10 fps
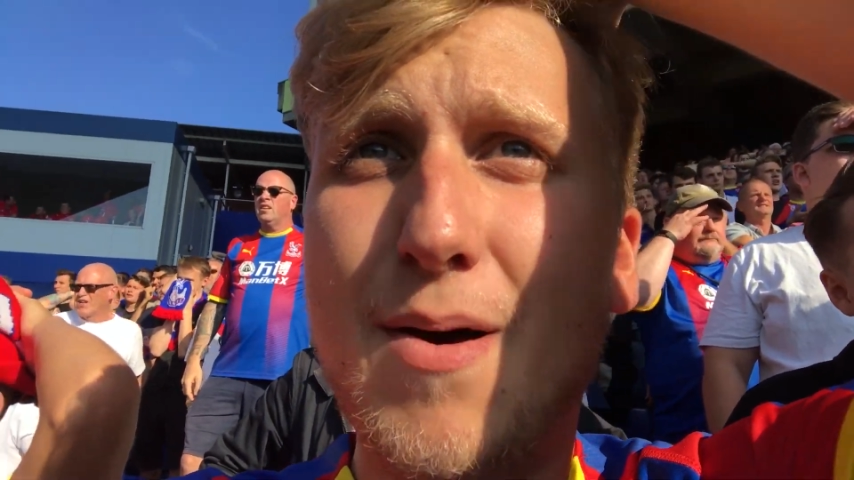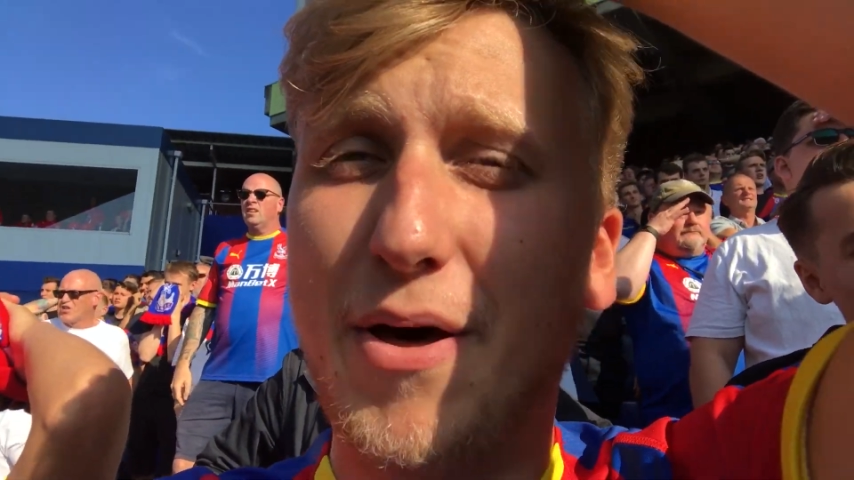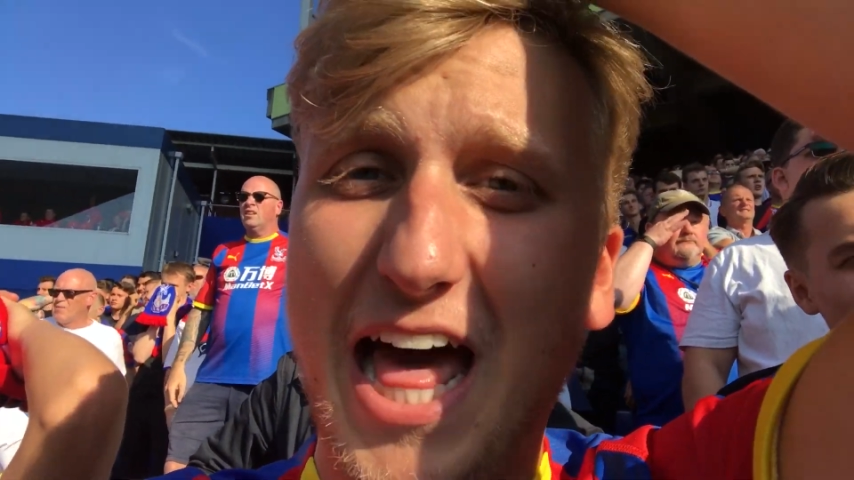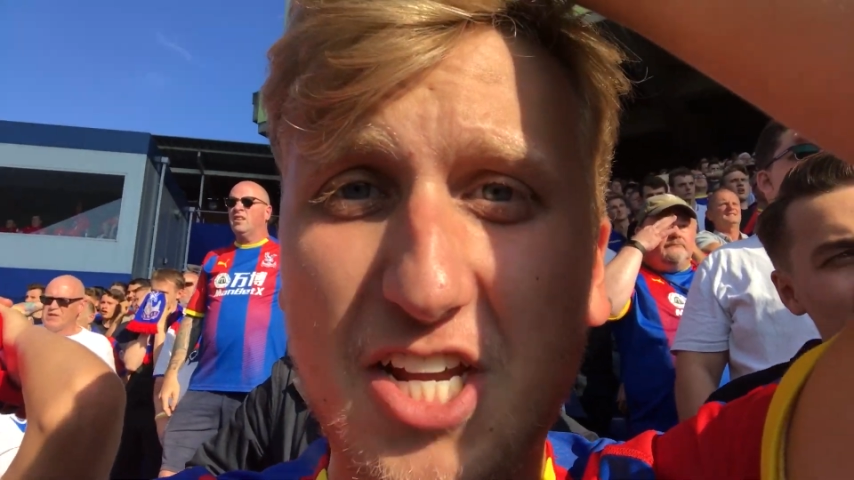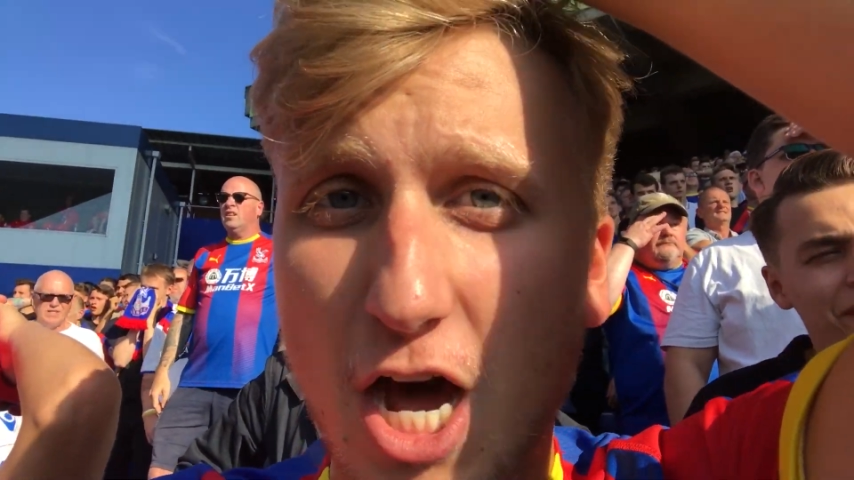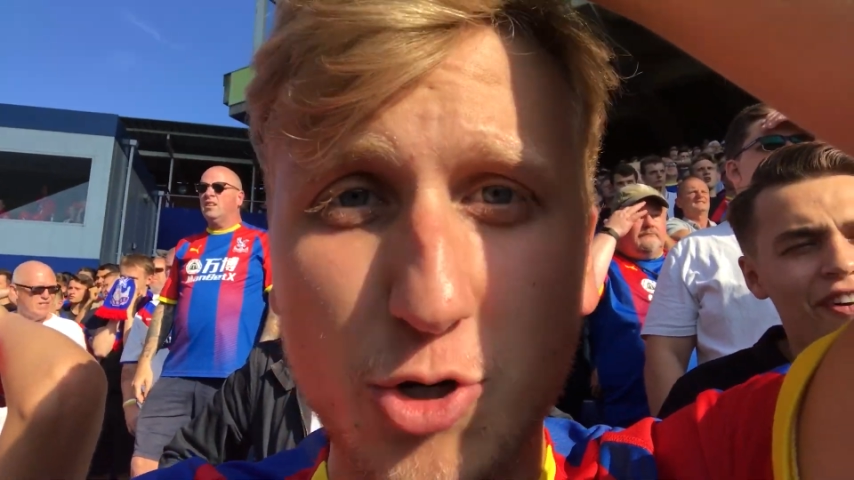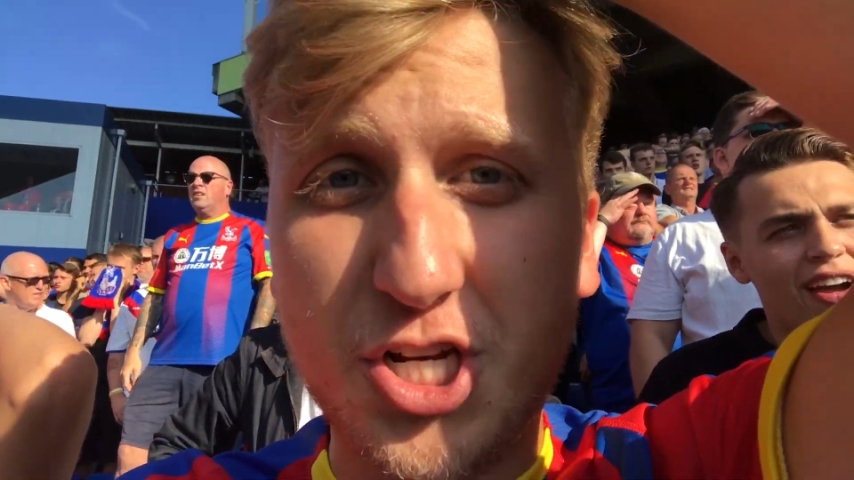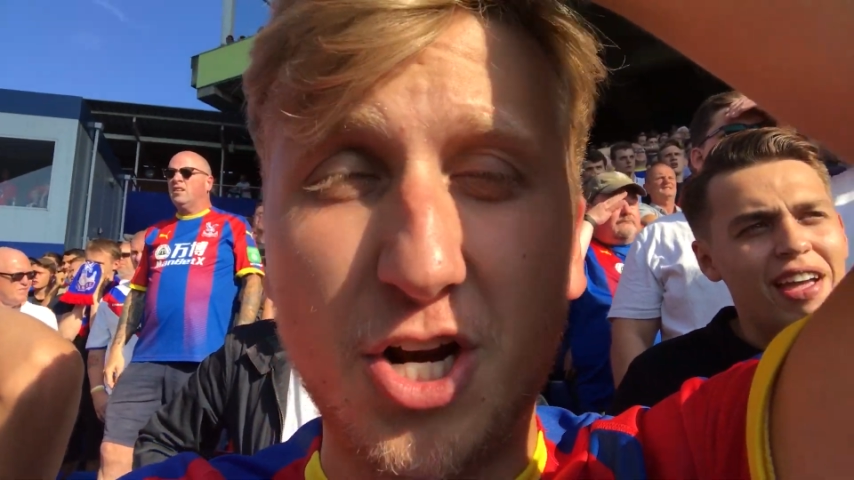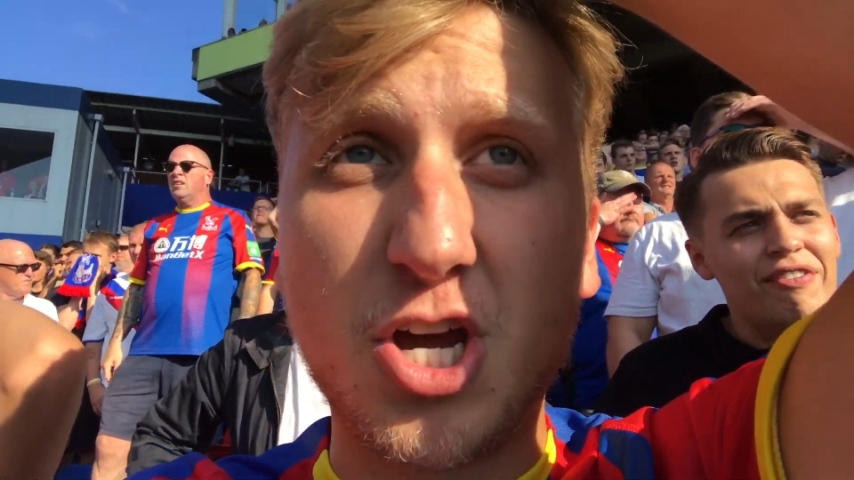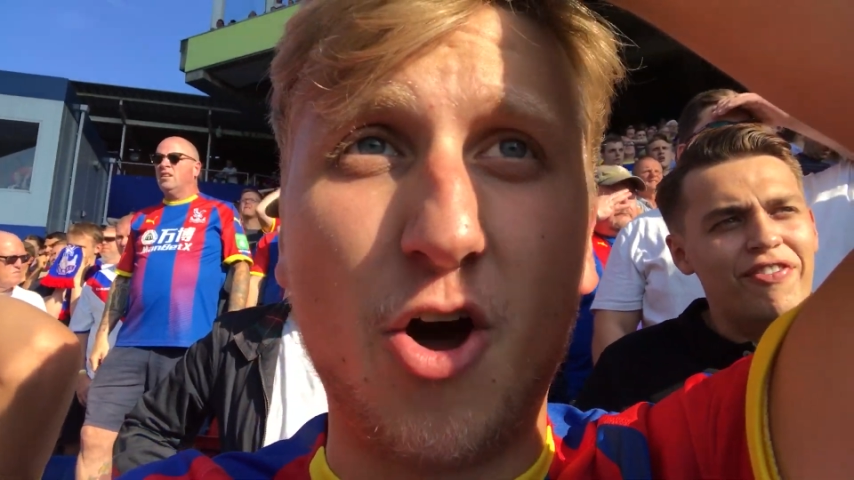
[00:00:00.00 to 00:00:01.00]
but that goal
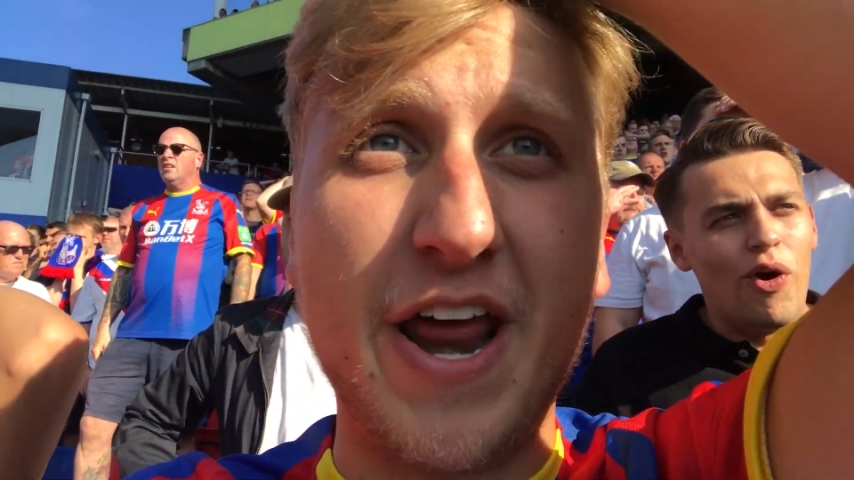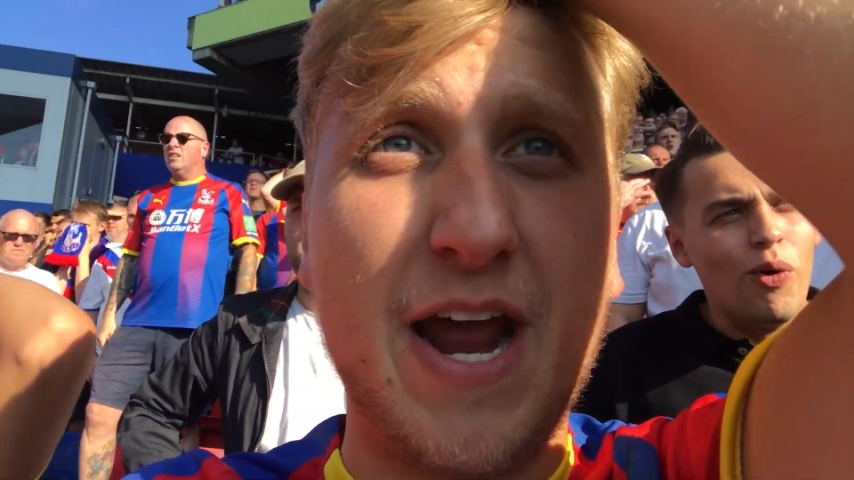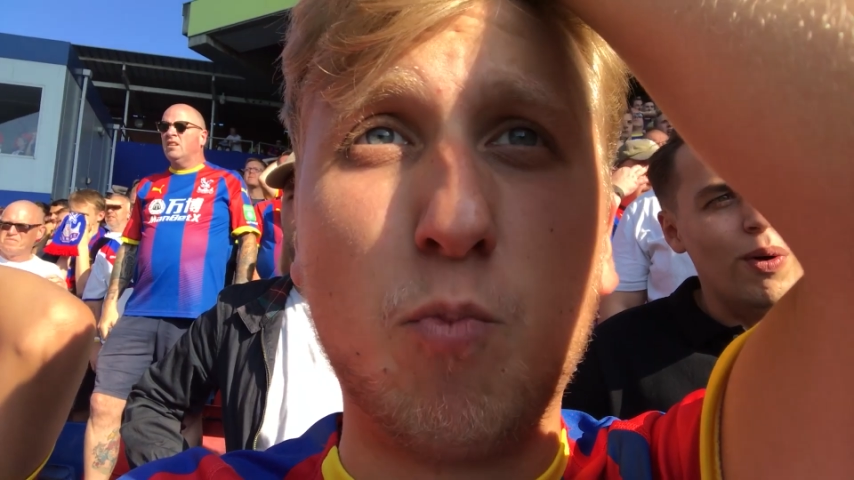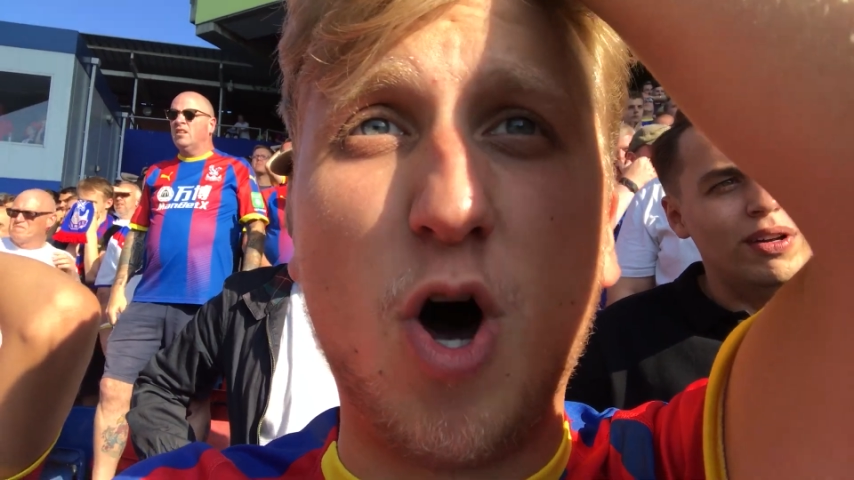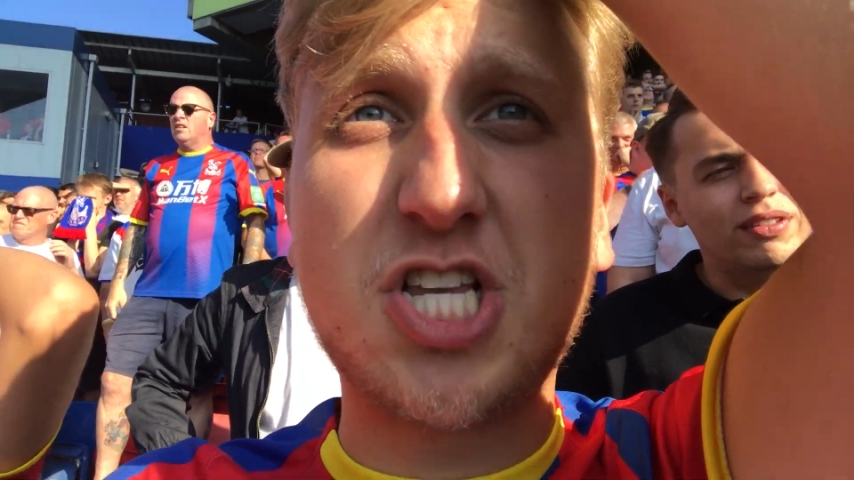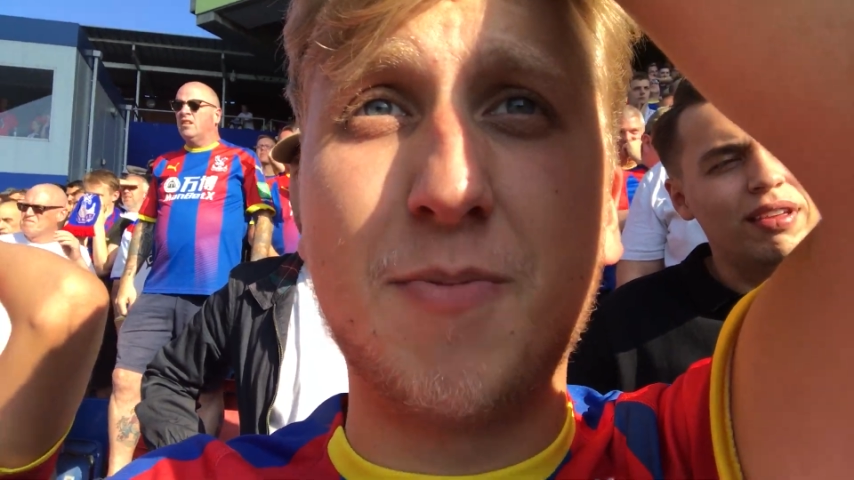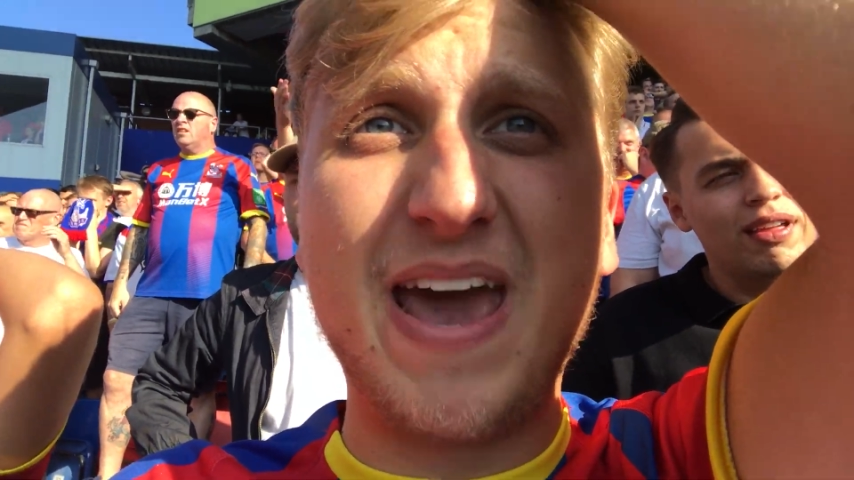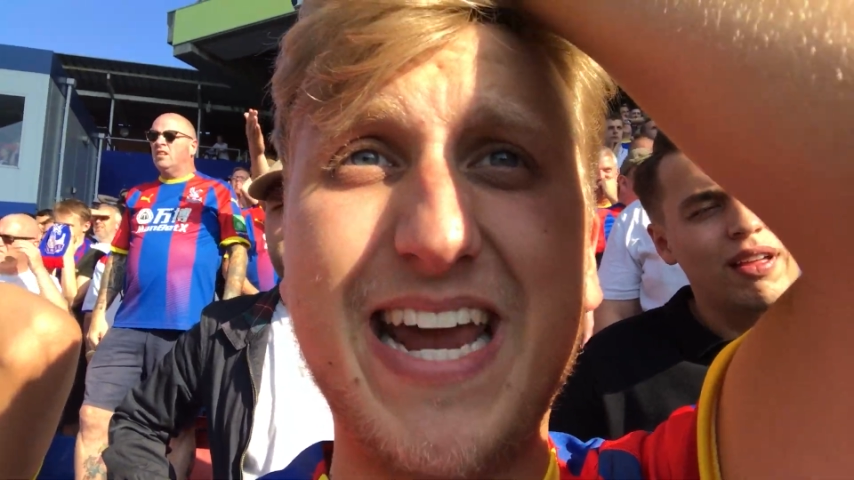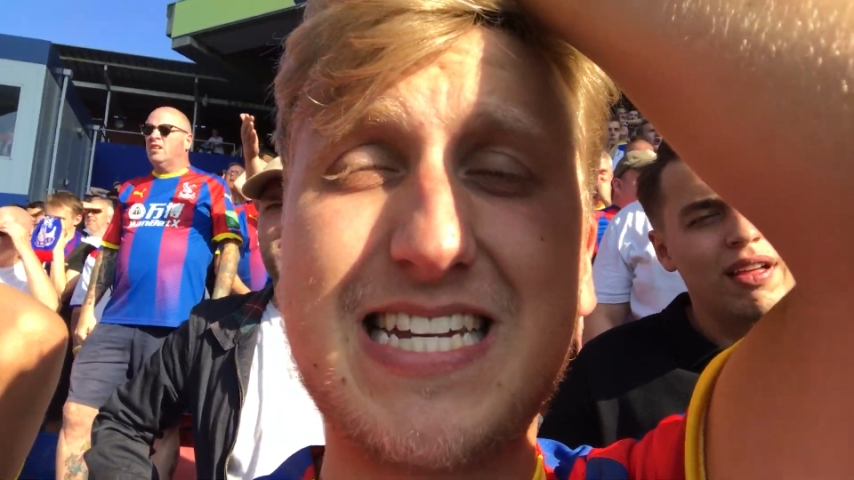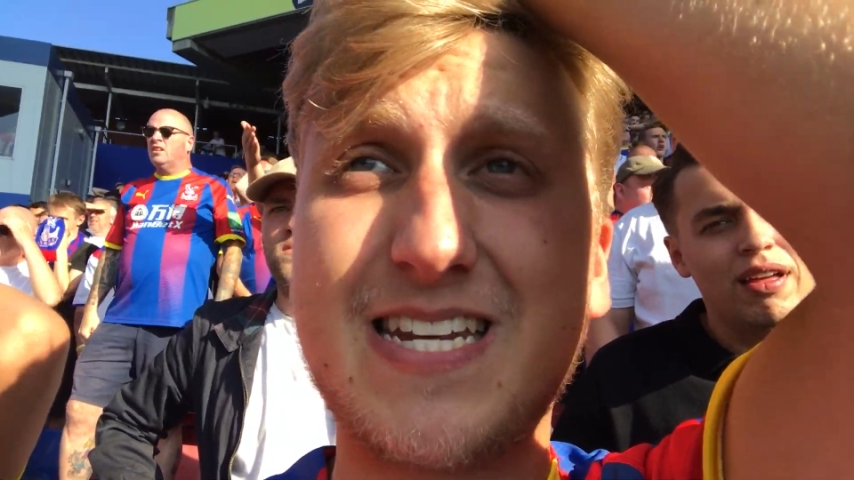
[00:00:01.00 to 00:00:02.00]
should have gone in. What a
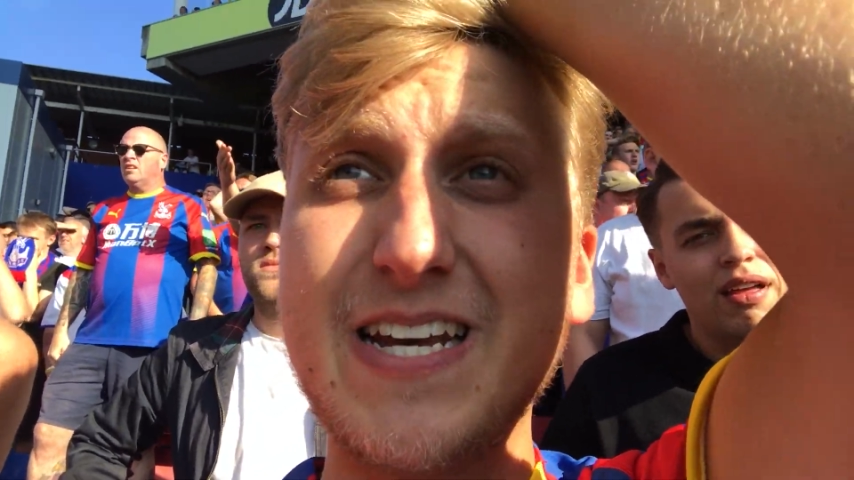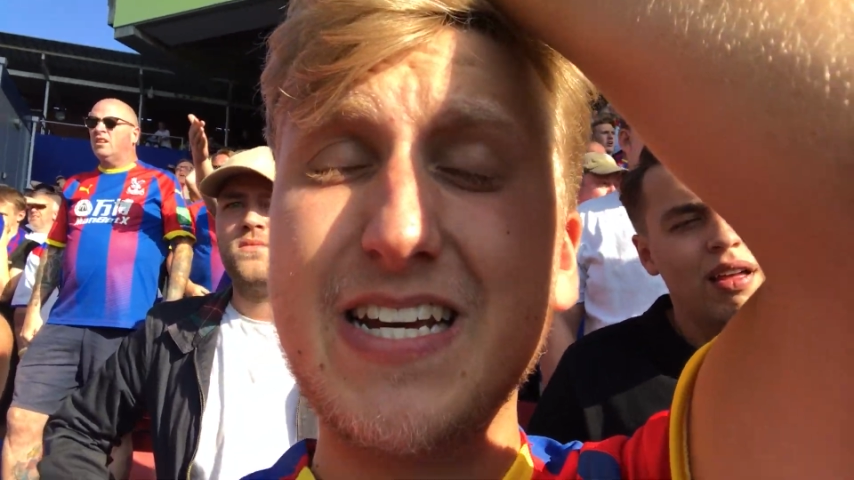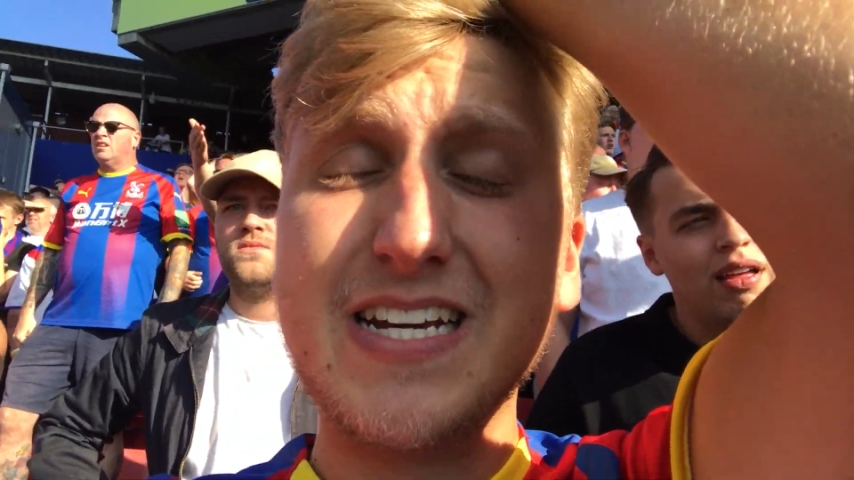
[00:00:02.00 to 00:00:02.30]
miss.